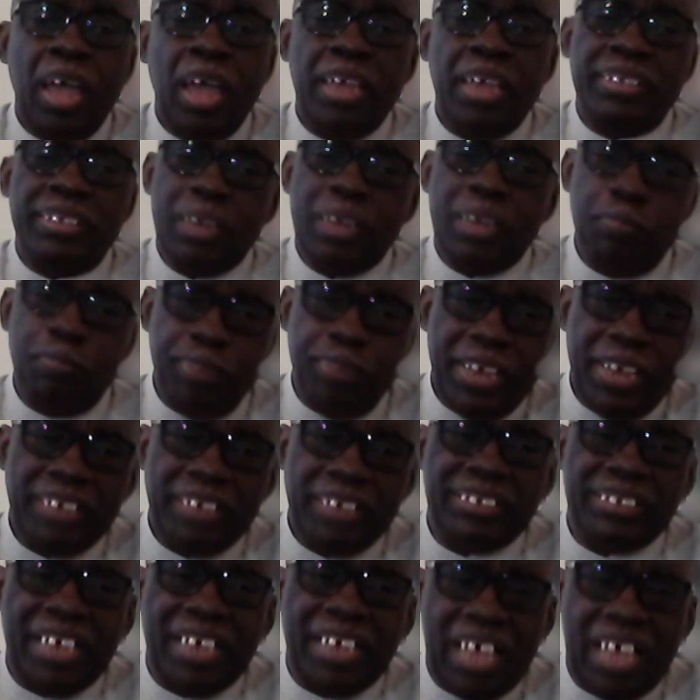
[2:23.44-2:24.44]
It
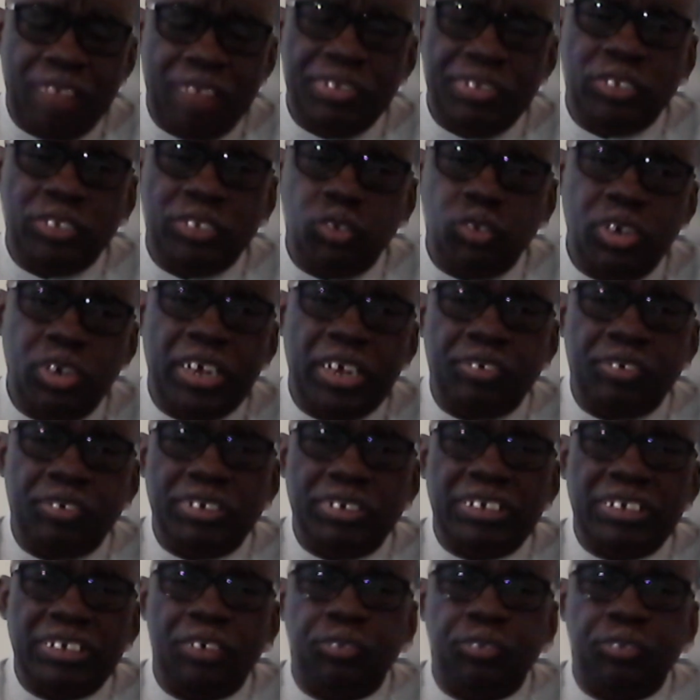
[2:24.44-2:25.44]
appears they have, the two
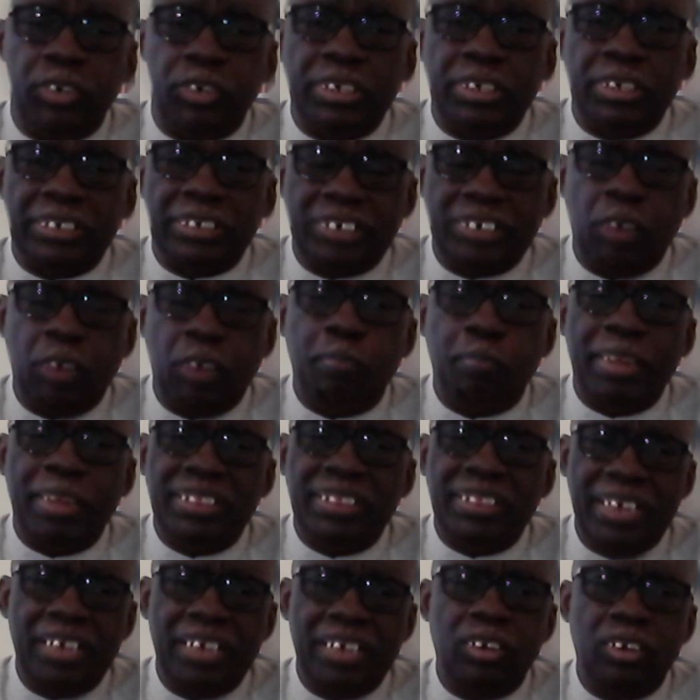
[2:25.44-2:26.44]
countries have thrown the towel.
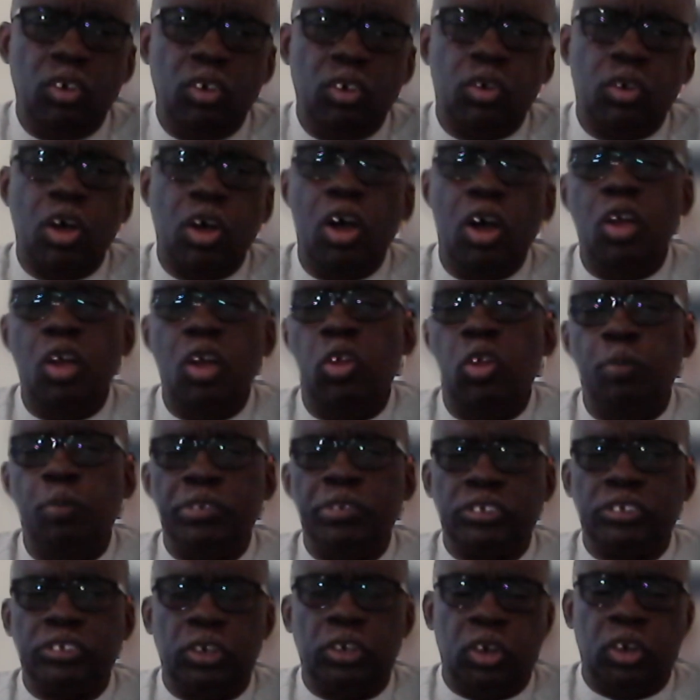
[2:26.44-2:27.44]
But then, look, all
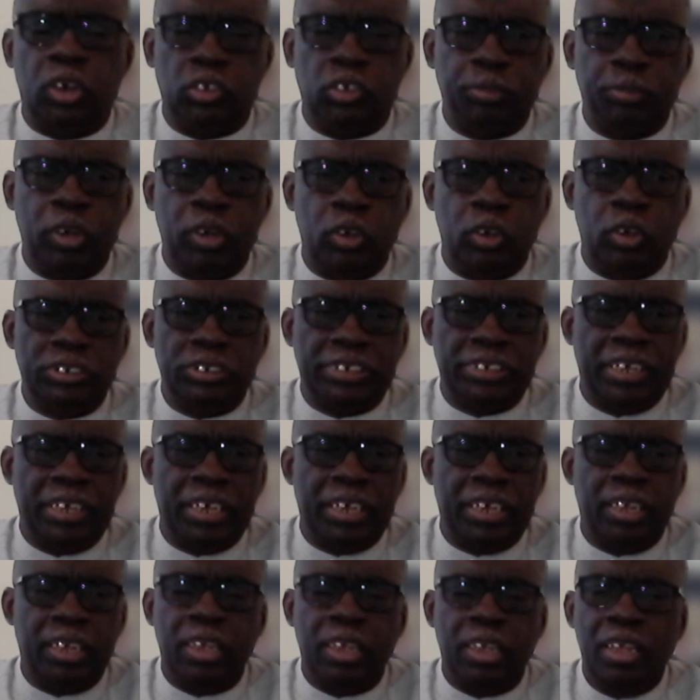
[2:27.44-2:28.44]
hope is not lost because
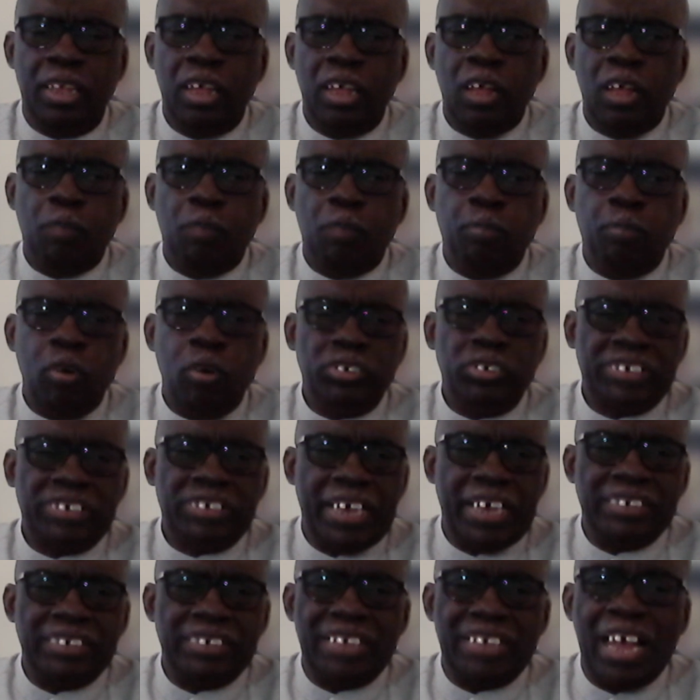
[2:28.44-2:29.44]
both
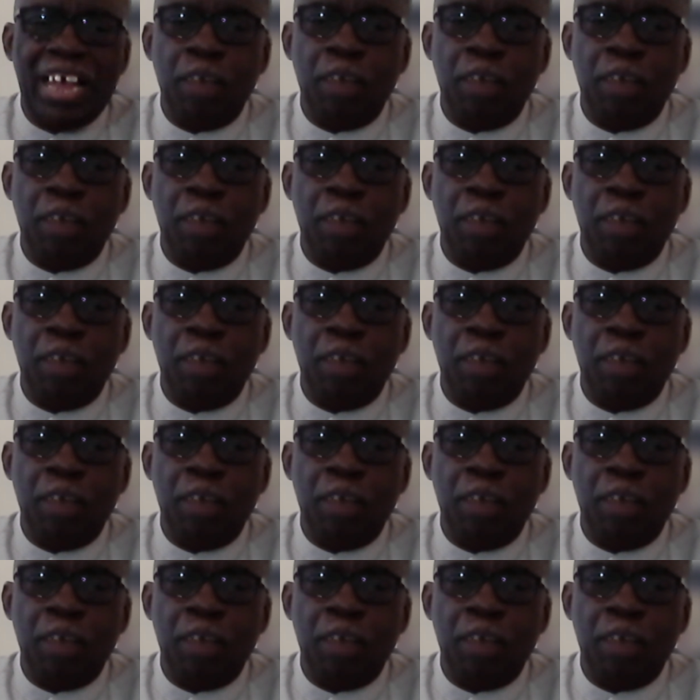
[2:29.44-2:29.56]
sides